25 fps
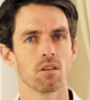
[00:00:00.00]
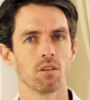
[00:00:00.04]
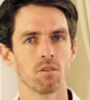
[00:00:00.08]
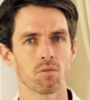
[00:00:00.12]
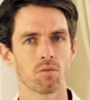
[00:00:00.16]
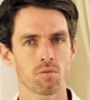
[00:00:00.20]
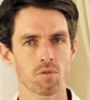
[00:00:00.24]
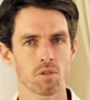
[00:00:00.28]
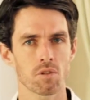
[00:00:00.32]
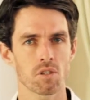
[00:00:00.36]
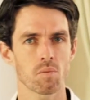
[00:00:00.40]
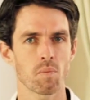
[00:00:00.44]

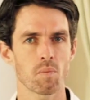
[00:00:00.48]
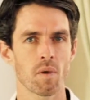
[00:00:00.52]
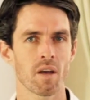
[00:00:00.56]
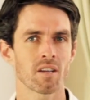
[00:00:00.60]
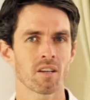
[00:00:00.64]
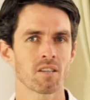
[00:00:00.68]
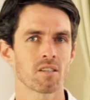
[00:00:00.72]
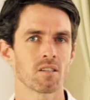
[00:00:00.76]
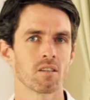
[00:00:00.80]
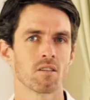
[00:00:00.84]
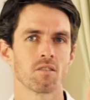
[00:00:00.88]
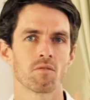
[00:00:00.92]

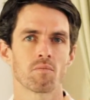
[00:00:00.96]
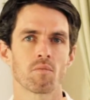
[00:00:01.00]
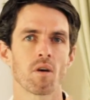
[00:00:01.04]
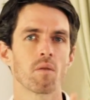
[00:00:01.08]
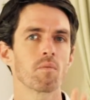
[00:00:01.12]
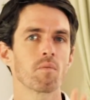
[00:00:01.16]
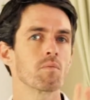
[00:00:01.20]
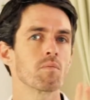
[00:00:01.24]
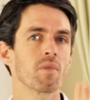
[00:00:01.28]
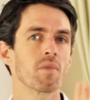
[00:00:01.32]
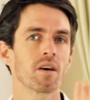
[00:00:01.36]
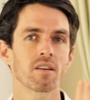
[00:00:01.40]
introspective,
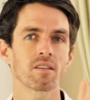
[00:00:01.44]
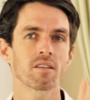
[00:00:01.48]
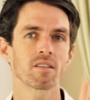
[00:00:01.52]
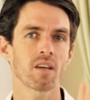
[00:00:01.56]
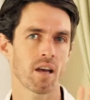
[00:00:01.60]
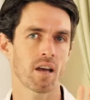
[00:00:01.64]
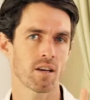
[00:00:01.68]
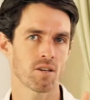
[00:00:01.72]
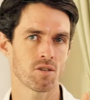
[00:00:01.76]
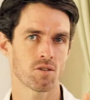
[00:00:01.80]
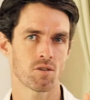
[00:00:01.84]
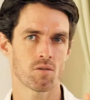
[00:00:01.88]
maybe
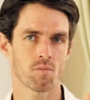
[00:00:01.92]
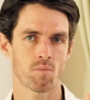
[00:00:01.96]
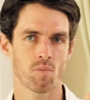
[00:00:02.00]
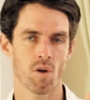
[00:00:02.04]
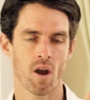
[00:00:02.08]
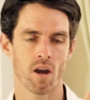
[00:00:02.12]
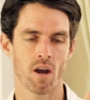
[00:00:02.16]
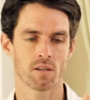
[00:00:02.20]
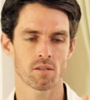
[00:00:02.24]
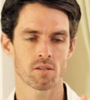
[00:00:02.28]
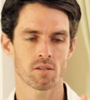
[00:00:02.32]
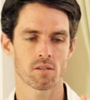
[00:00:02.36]
meditation
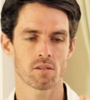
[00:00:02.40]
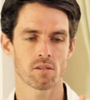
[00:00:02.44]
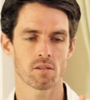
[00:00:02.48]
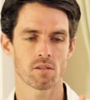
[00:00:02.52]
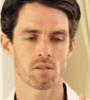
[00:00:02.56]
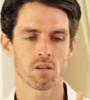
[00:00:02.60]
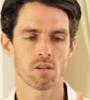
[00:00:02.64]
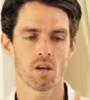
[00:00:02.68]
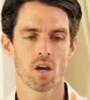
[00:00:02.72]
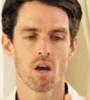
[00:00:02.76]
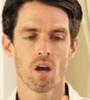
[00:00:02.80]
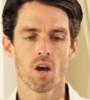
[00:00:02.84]

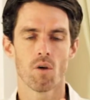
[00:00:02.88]
practices.